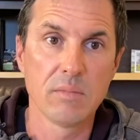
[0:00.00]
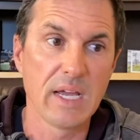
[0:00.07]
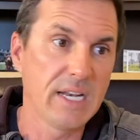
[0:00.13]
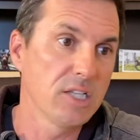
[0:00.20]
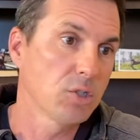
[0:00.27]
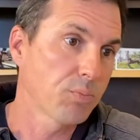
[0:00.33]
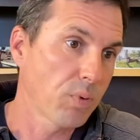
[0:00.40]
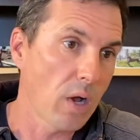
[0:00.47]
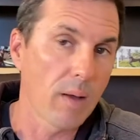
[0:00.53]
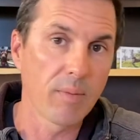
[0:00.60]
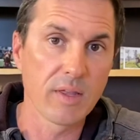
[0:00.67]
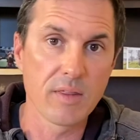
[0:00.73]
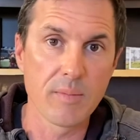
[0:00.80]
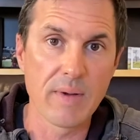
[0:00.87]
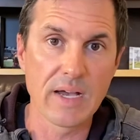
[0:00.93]
and it's
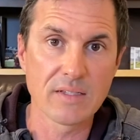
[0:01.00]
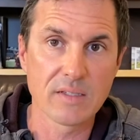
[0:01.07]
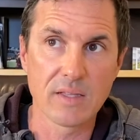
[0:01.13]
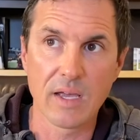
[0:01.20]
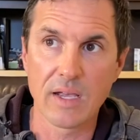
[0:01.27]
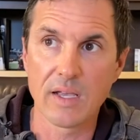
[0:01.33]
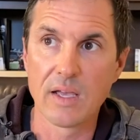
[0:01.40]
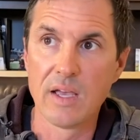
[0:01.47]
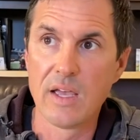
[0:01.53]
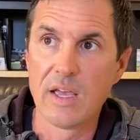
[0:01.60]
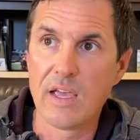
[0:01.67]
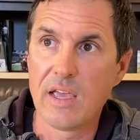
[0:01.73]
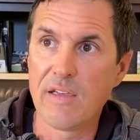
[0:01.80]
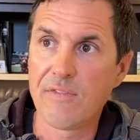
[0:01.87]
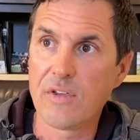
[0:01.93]
probably the best thing.
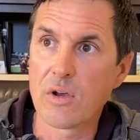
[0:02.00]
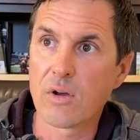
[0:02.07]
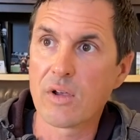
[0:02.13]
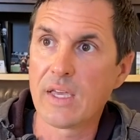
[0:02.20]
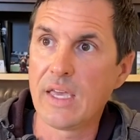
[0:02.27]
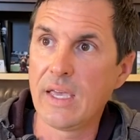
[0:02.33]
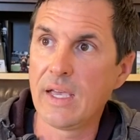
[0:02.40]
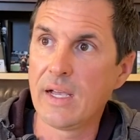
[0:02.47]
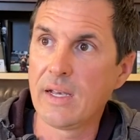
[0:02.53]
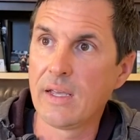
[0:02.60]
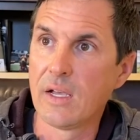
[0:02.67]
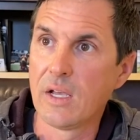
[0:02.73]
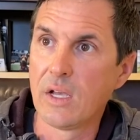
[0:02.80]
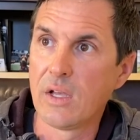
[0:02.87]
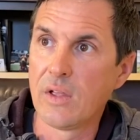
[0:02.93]
If you're a
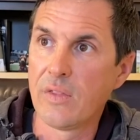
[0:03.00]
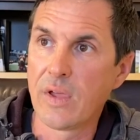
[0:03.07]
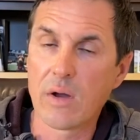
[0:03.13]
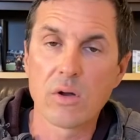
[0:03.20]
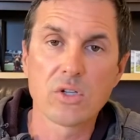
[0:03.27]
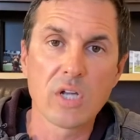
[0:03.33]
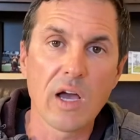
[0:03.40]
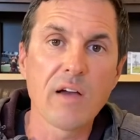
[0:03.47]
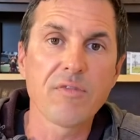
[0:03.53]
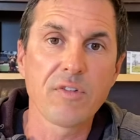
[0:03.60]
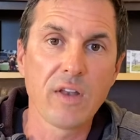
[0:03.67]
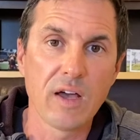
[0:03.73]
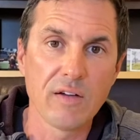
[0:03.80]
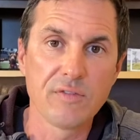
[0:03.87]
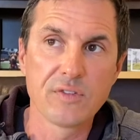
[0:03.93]
kid, there are tough
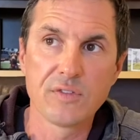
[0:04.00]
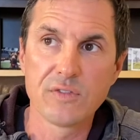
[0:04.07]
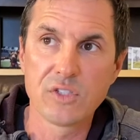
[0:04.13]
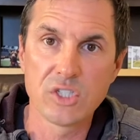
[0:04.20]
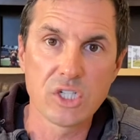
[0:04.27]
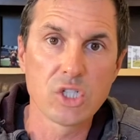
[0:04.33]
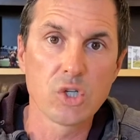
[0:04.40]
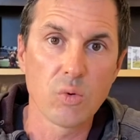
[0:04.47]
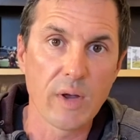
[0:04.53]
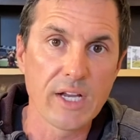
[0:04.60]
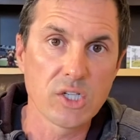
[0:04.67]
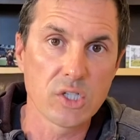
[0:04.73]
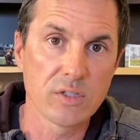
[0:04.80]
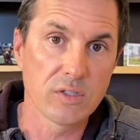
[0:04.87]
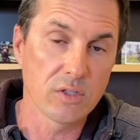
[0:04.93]
love
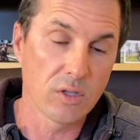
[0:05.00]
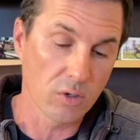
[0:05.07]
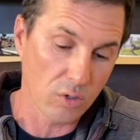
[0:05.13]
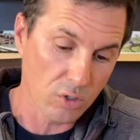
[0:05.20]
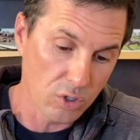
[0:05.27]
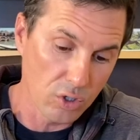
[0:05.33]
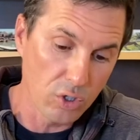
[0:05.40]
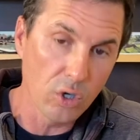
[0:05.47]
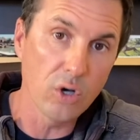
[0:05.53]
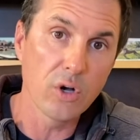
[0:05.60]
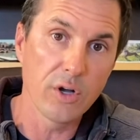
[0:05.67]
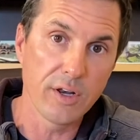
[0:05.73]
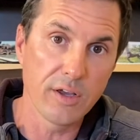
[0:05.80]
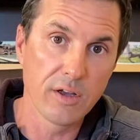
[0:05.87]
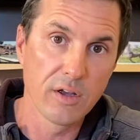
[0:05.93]
situations that are
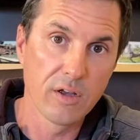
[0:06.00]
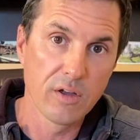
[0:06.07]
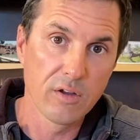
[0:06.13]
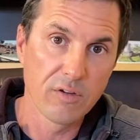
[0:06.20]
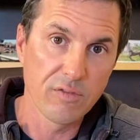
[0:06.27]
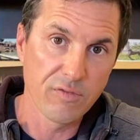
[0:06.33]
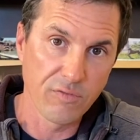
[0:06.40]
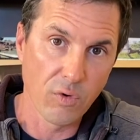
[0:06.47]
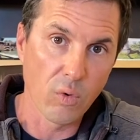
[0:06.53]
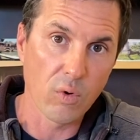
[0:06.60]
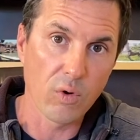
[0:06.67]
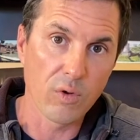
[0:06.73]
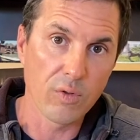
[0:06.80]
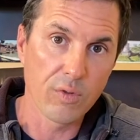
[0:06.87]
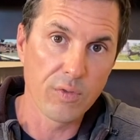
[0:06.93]
good
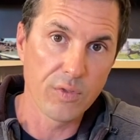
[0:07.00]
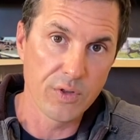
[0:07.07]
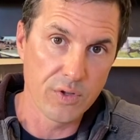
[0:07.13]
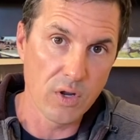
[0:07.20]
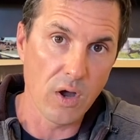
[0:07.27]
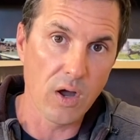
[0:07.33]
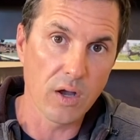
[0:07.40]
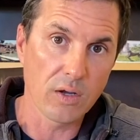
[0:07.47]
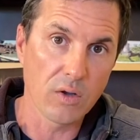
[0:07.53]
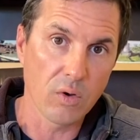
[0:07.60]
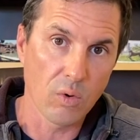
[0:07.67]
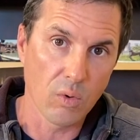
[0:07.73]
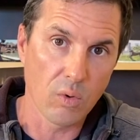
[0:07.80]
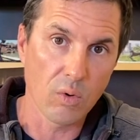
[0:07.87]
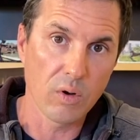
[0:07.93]
for the dog
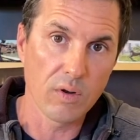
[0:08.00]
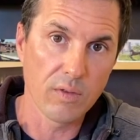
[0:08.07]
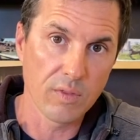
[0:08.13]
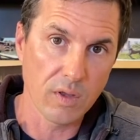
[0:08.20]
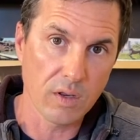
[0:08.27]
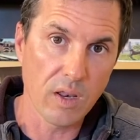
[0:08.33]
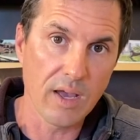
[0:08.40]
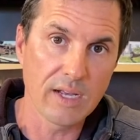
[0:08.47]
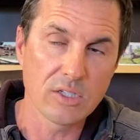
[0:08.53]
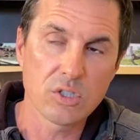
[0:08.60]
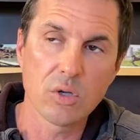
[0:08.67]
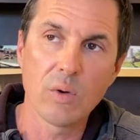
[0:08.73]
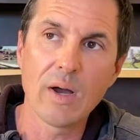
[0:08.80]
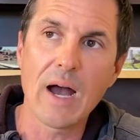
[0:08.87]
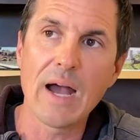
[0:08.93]
or the client.
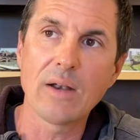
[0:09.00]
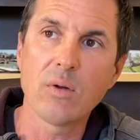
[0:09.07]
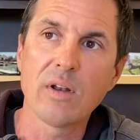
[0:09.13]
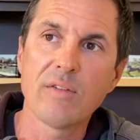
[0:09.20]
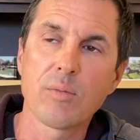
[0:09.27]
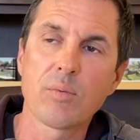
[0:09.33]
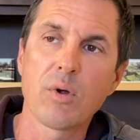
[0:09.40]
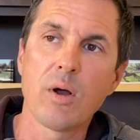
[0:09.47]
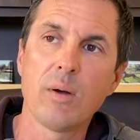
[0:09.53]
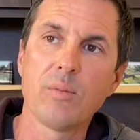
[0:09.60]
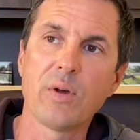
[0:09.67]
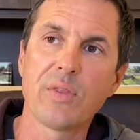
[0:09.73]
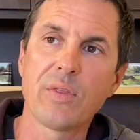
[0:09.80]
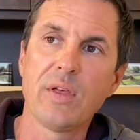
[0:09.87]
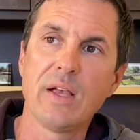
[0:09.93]
So I don't have a problem
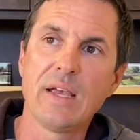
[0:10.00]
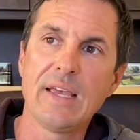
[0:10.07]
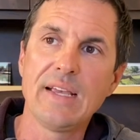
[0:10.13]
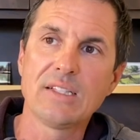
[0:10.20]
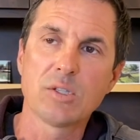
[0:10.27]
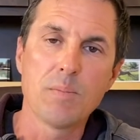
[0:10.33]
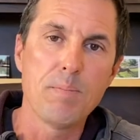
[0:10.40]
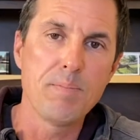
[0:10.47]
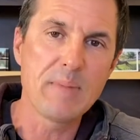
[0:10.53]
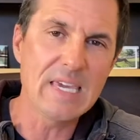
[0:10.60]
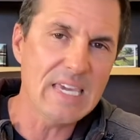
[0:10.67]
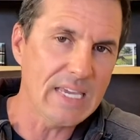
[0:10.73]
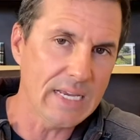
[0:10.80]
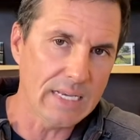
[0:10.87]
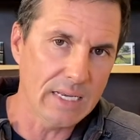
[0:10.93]
with it's
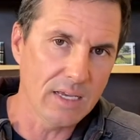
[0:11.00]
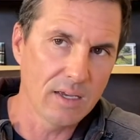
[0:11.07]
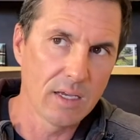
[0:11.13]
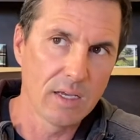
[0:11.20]
mean,